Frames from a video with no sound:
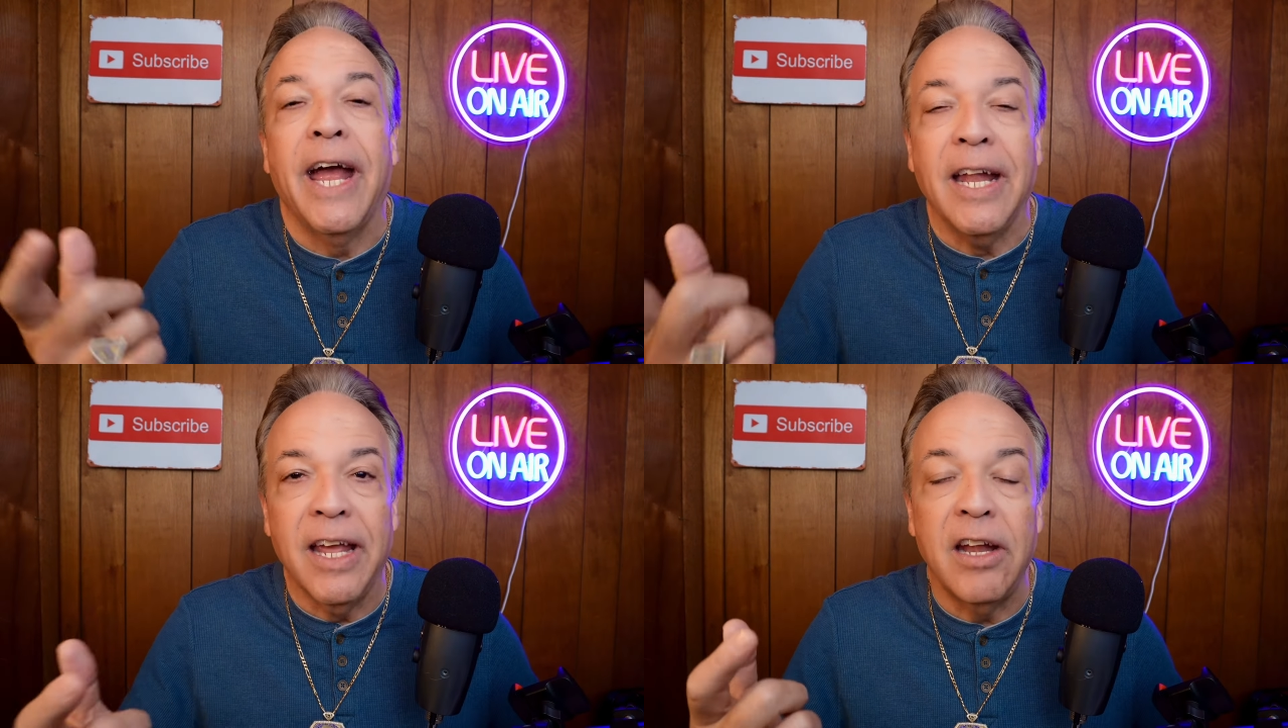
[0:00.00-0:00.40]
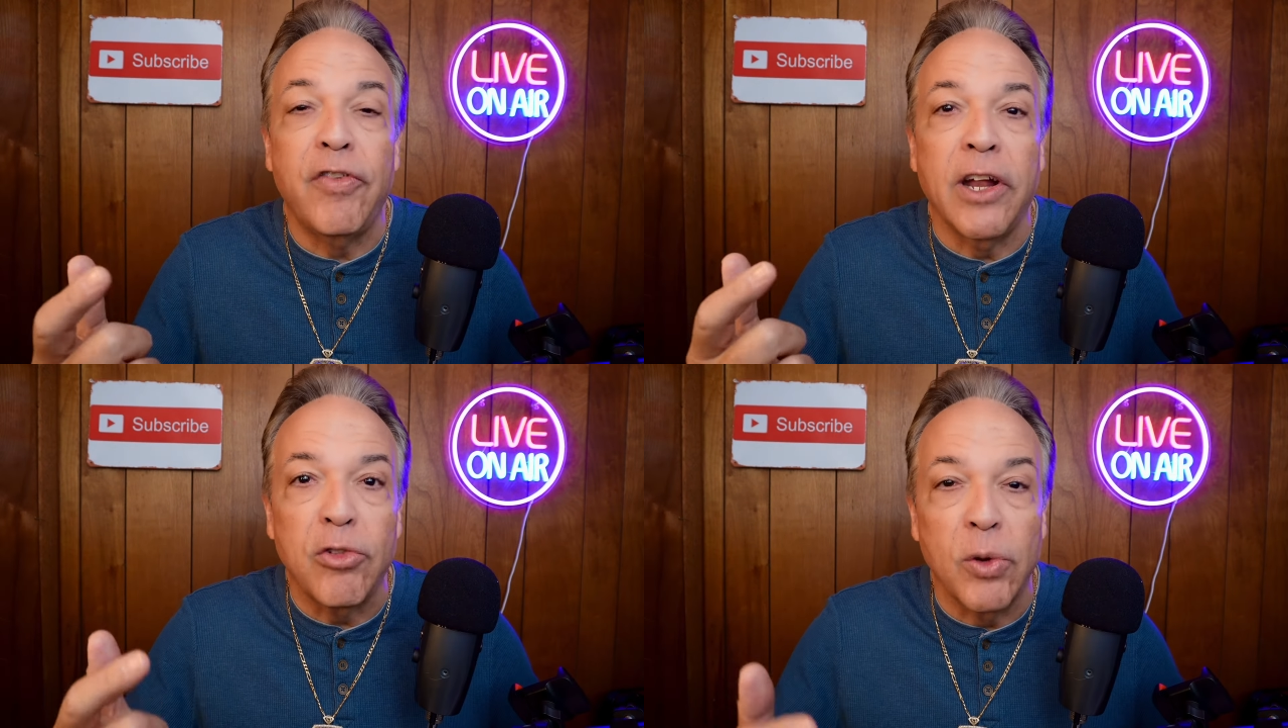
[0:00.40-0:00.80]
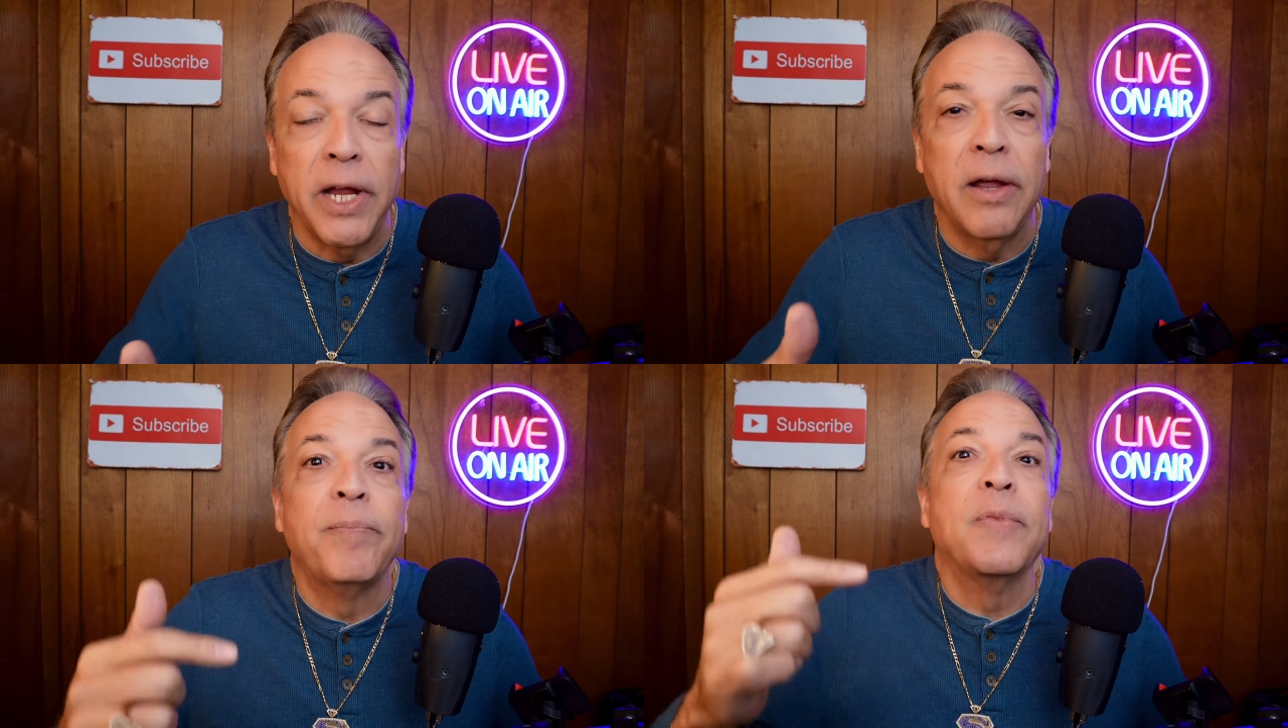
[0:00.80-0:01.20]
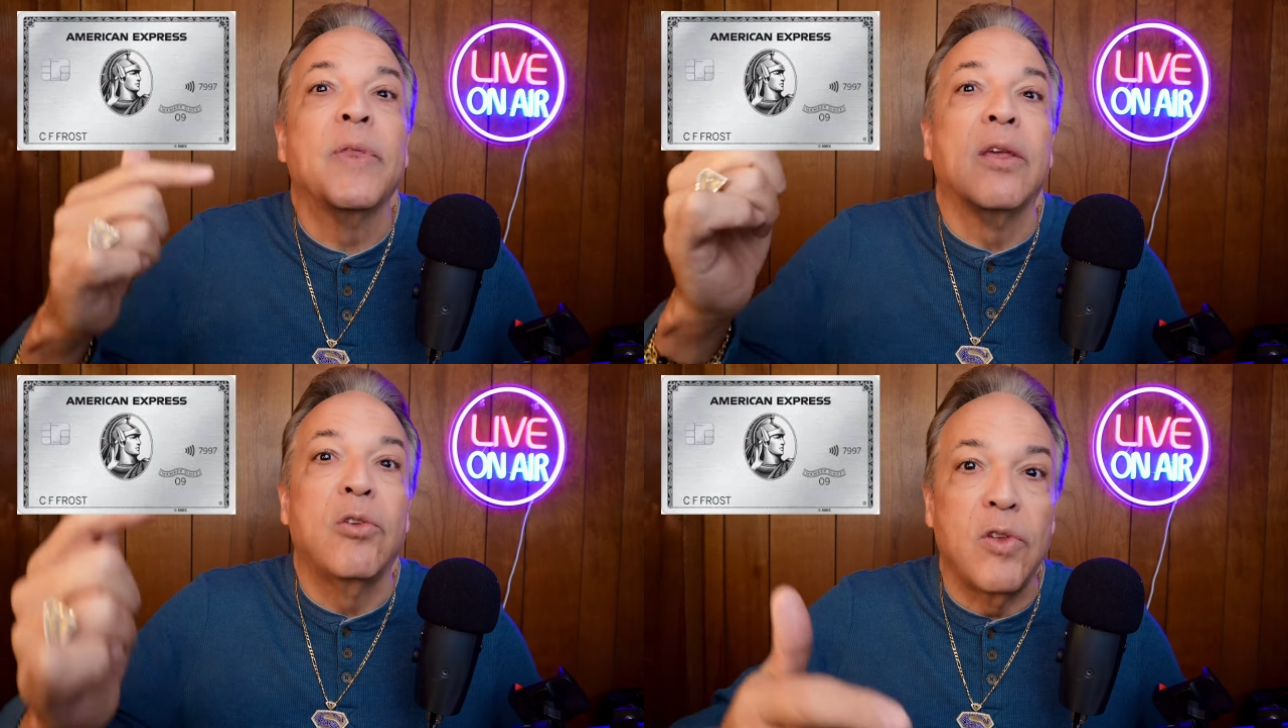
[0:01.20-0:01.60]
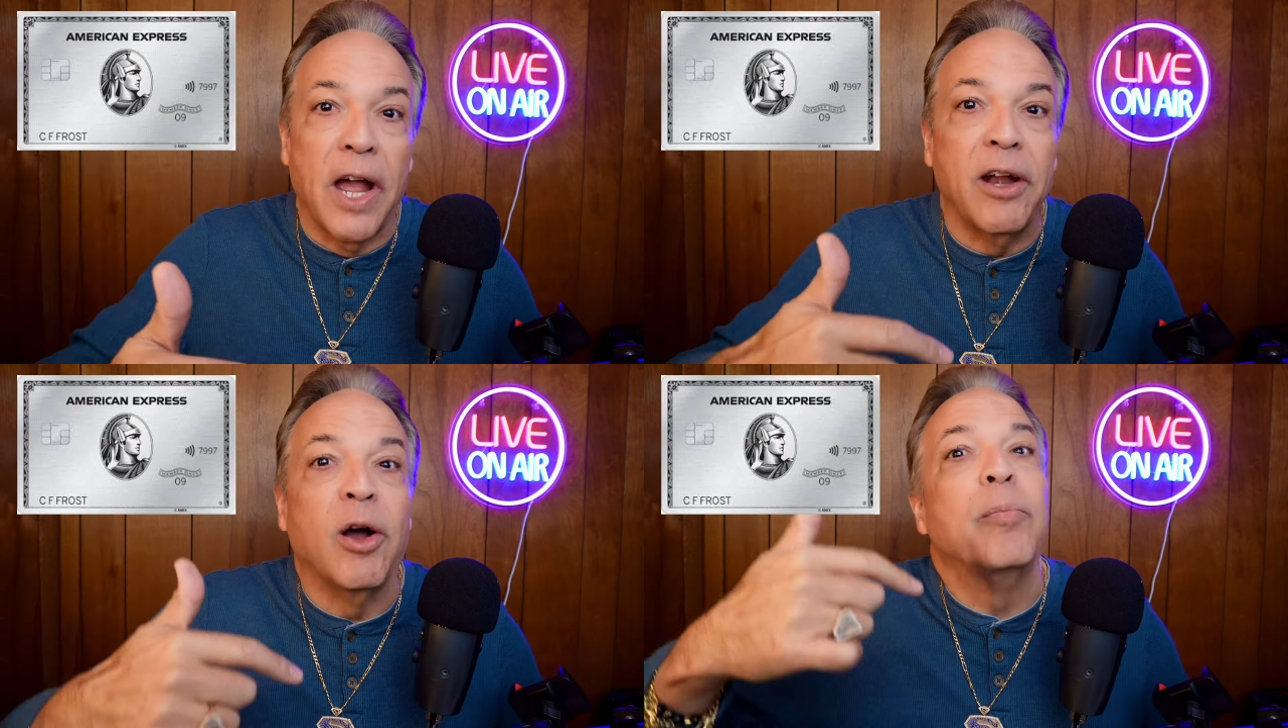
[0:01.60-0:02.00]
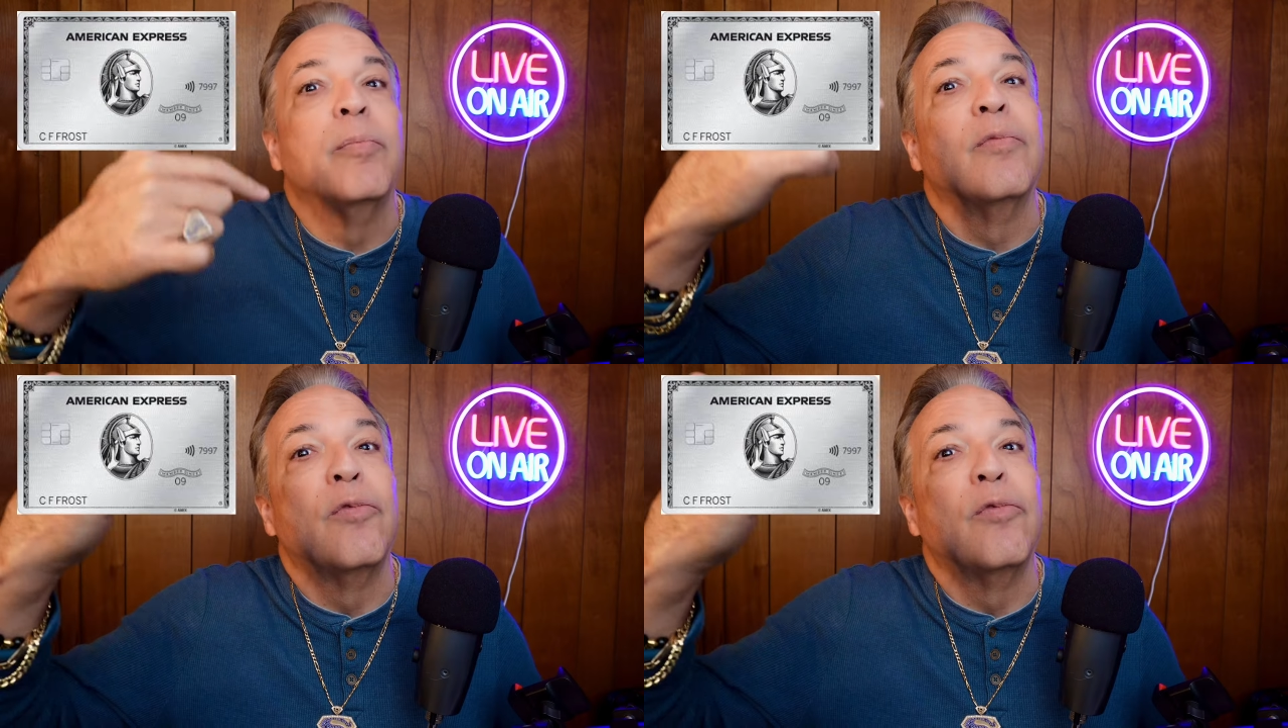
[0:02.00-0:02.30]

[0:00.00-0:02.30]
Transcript: And then eventually sign up